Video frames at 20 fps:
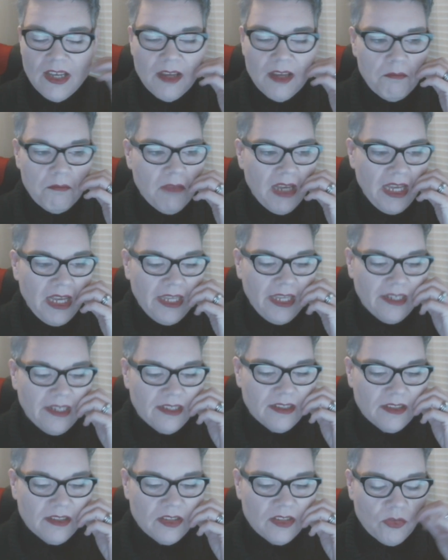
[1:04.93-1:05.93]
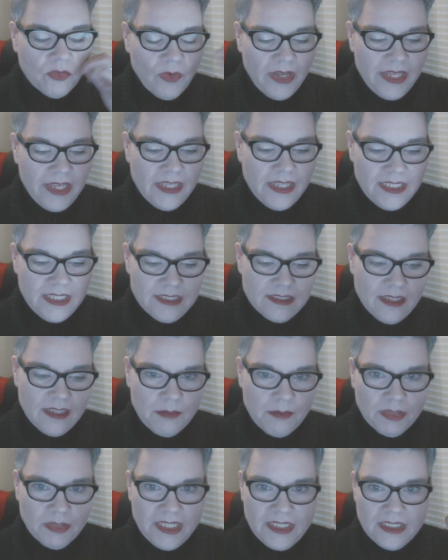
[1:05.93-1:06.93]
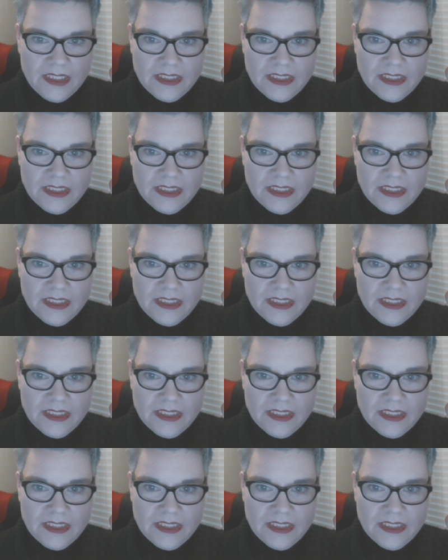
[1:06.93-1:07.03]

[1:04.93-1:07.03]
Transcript: But the way these upline